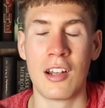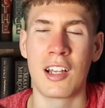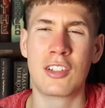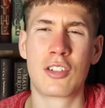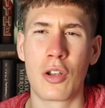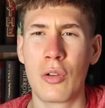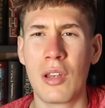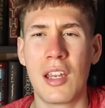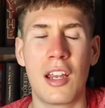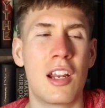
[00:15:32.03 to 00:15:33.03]
Like
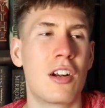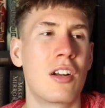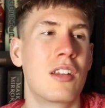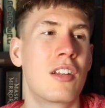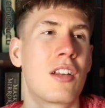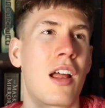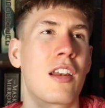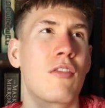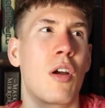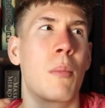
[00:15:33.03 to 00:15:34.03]
slowly here, and
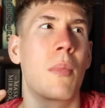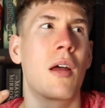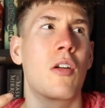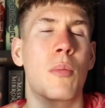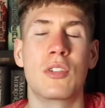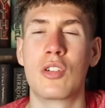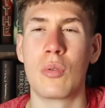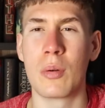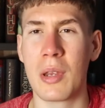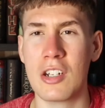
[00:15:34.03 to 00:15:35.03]
I'm about almost
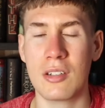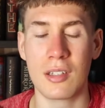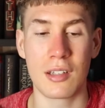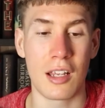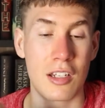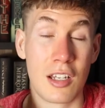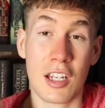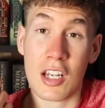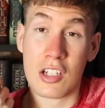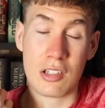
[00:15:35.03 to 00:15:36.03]
200 pages in, like
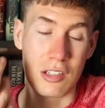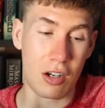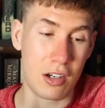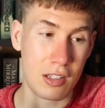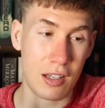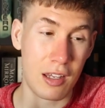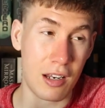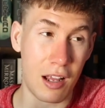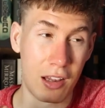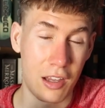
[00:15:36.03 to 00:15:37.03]
she's starting to
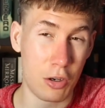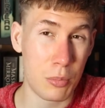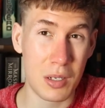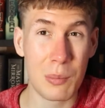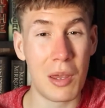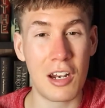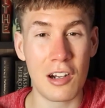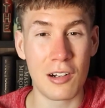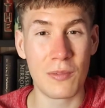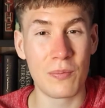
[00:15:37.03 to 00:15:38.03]
get a little bit
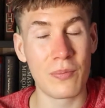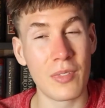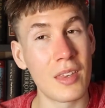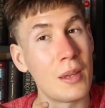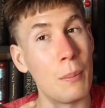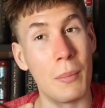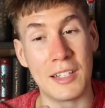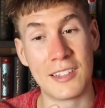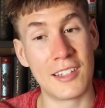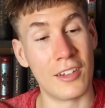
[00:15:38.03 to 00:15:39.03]
better,
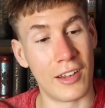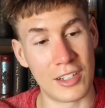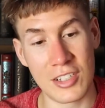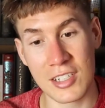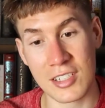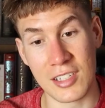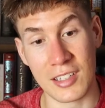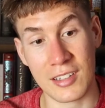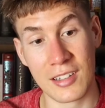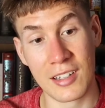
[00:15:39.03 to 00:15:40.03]
but still, like she's
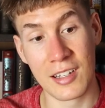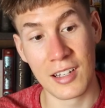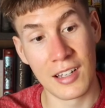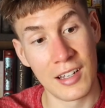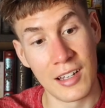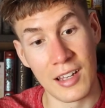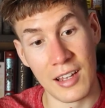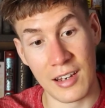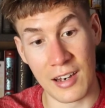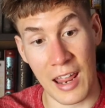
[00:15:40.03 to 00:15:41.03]
just
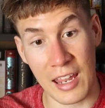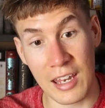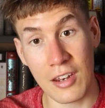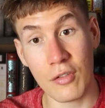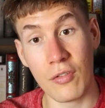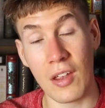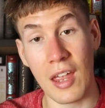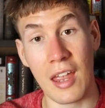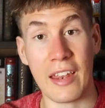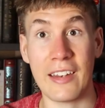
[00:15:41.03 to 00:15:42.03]
negative
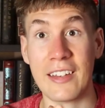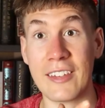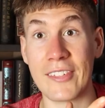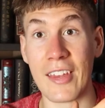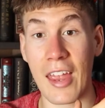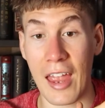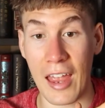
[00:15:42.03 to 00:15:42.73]
and just,